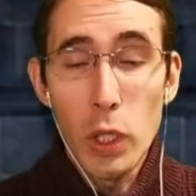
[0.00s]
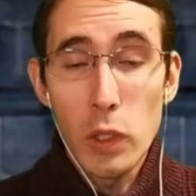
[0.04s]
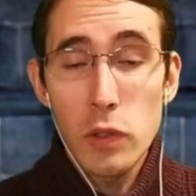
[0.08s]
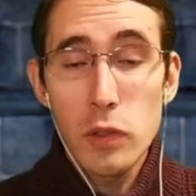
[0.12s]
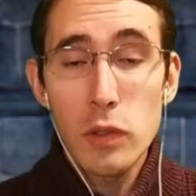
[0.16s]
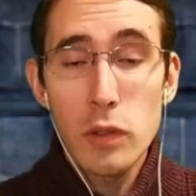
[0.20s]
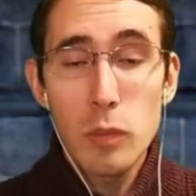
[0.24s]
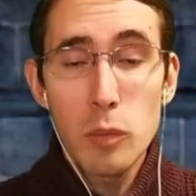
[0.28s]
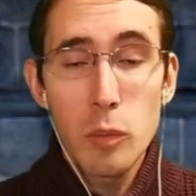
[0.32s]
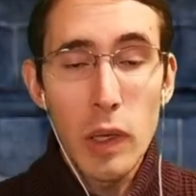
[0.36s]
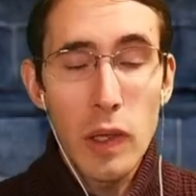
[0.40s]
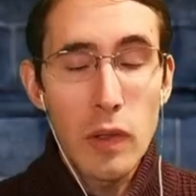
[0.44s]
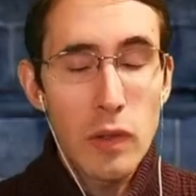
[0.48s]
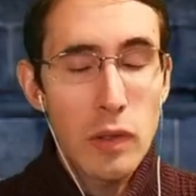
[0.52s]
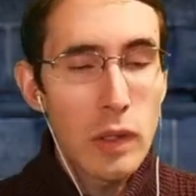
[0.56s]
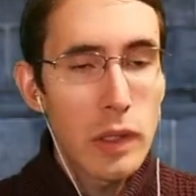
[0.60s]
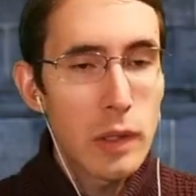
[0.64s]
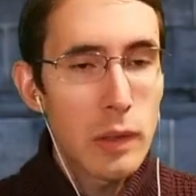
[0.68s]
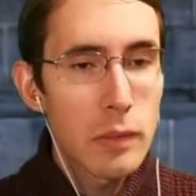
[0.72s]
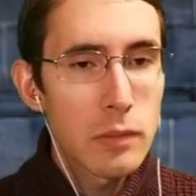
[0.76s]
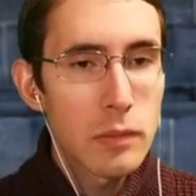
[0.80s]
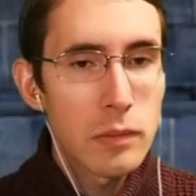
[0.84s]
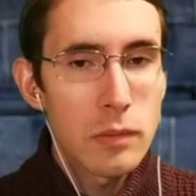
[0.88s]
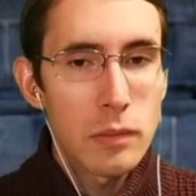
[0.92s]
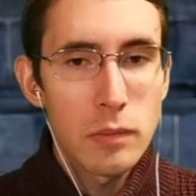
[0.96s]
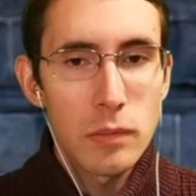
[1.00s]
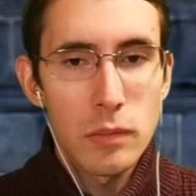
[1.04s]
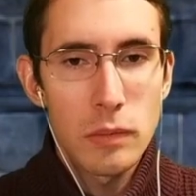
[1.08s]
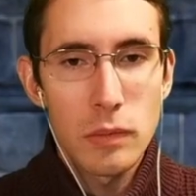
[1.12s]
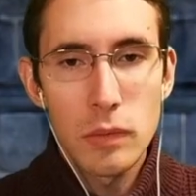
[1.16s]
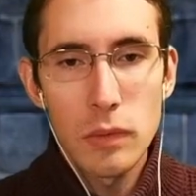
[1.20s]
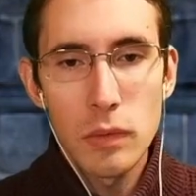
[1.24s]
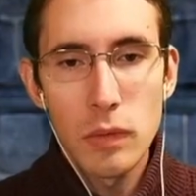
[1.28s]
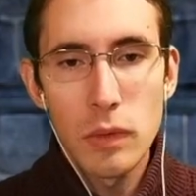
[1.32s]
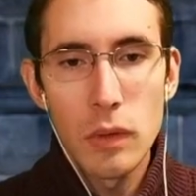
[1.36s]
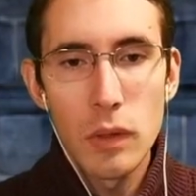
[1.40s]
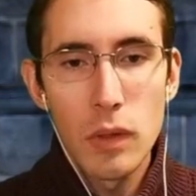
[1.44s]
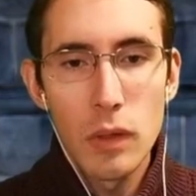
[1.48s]
worst, basically.
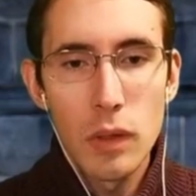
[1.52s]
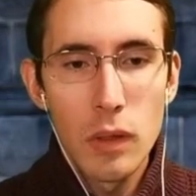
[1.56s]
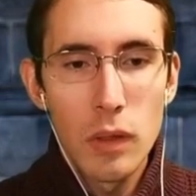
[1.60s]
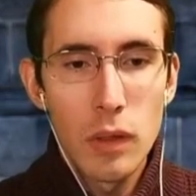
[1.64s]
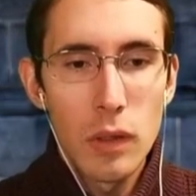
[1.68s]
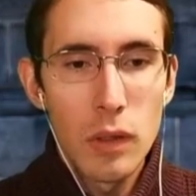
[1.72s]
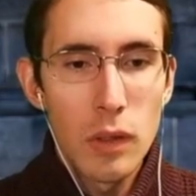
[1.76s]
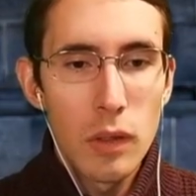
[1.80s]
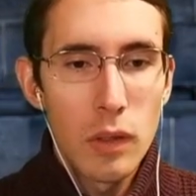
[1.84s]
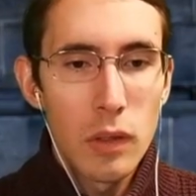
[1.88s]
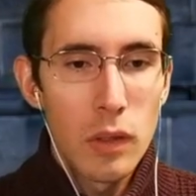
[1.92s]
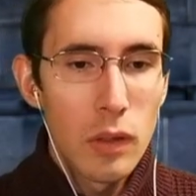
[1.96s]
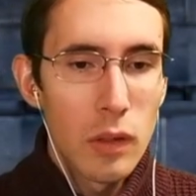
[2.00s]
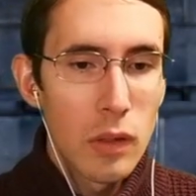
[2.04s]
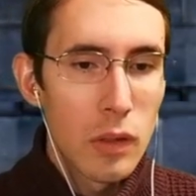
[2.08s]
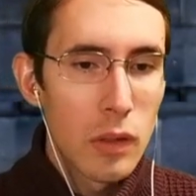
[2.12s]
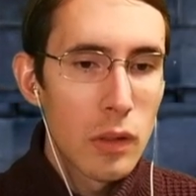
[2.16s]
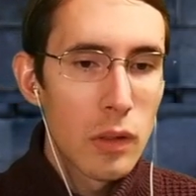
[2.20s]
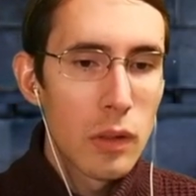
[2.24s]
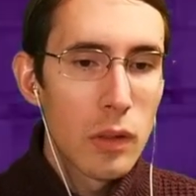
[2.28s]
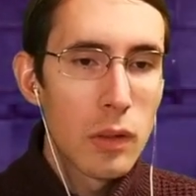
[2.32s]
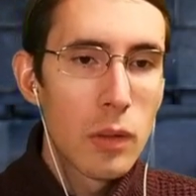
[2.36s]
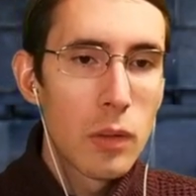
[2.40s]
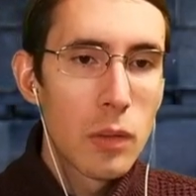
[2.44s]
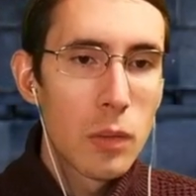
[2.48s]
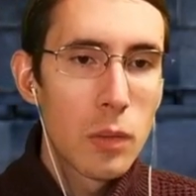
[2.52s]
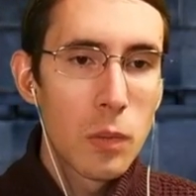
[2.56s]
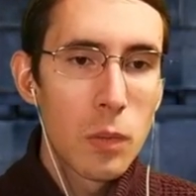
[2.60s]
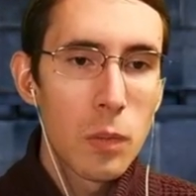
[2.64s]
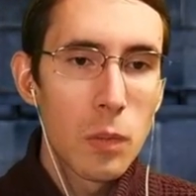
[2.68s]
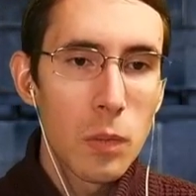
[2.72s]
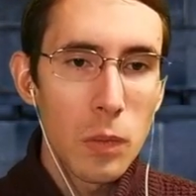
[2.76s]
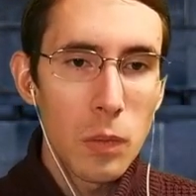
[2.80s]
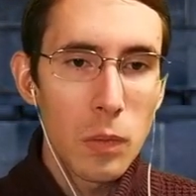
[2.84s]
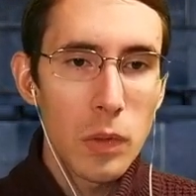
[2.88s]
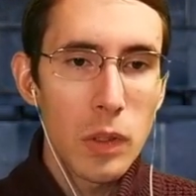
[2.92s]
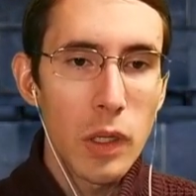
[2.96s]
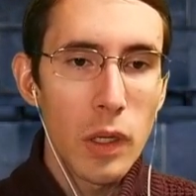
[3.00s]

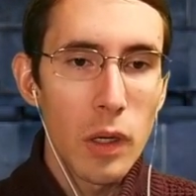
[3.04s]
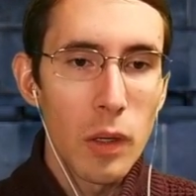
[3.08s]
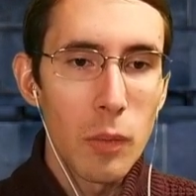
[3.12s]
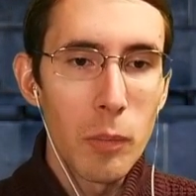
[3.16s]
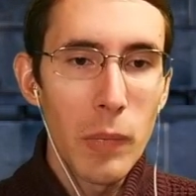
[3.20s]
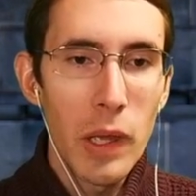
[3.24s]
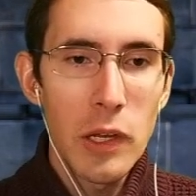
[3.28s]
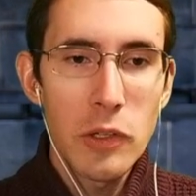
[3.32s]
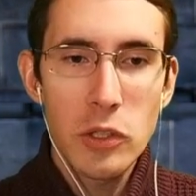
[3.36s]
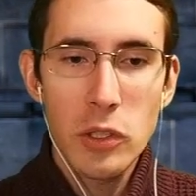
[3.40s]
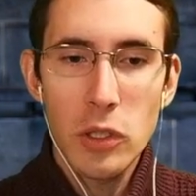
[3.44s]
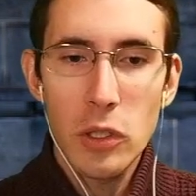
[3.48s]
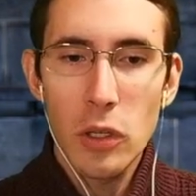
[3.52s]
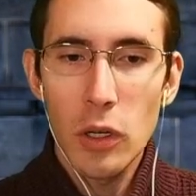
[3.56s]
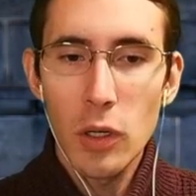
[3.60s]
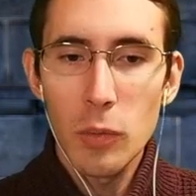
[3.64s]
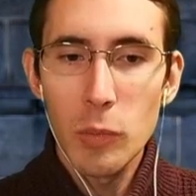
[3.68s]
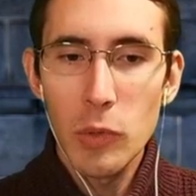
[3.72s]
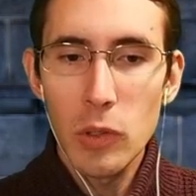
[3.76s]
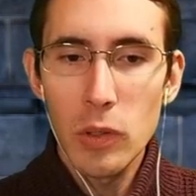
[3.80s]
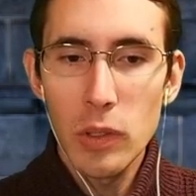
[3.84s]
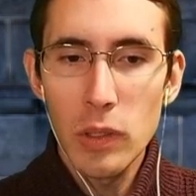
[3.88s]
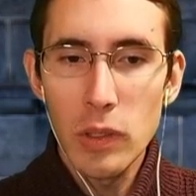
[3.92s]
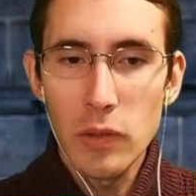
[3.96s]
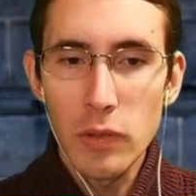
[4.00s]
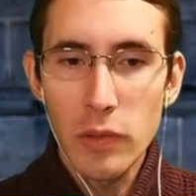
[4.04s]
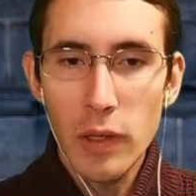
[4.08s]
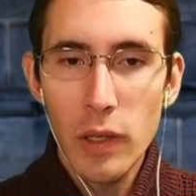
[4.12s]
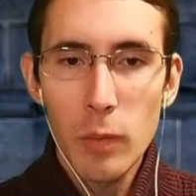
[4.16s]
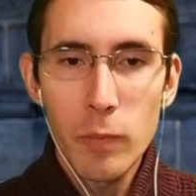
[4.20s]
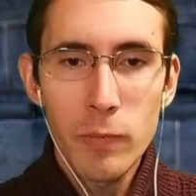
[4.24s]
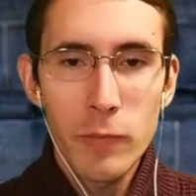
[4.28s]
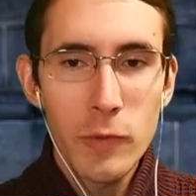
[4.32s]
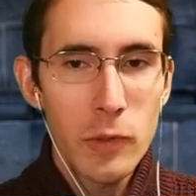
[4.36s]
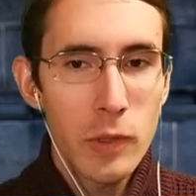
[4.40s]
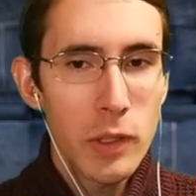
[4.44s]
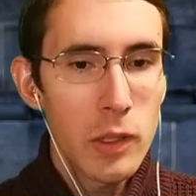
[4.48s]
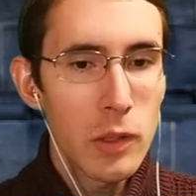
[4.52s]
Okay, our magic armor is
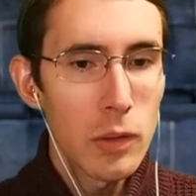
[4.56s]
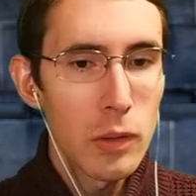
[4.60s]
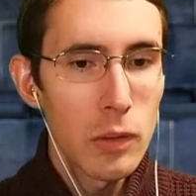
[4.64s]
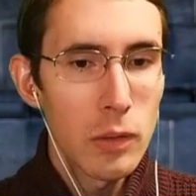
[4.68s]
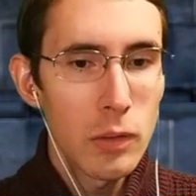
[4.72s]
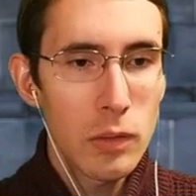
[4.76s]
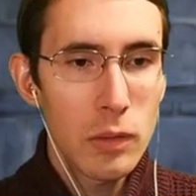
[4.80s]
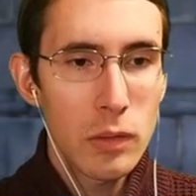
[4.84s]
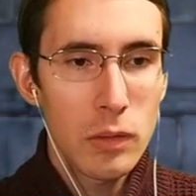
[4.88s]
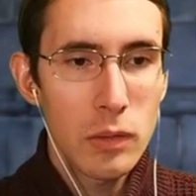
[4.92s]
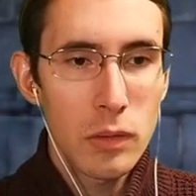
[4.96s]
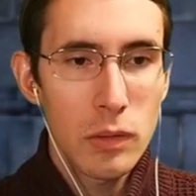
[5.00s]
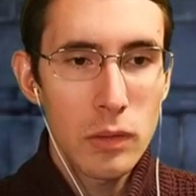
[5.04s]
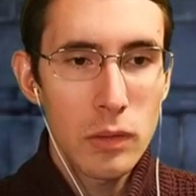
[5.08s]
helpful here.